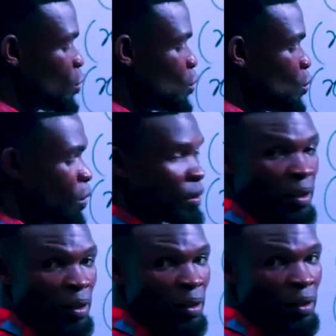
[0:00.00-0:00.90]
two 1
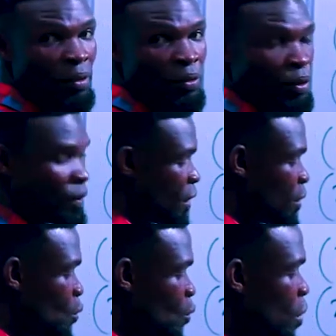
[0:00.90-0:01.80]
here. So he said
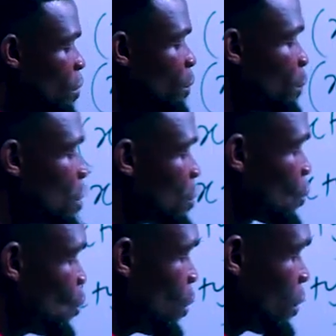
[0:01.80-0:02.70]
1 plus
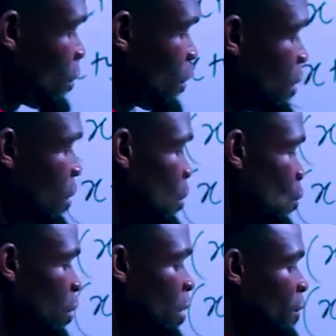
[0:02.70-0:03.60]
1
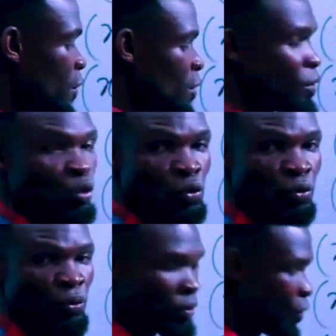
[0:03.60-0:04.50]
will give us
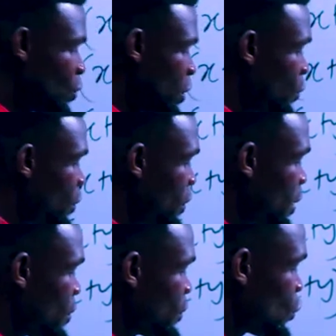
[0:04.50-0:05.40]
2. So he wrote
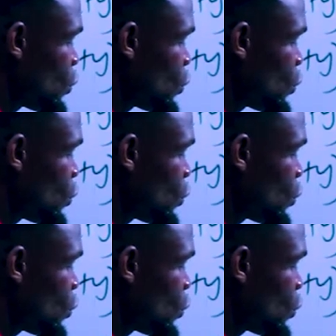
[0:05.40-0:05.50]
down the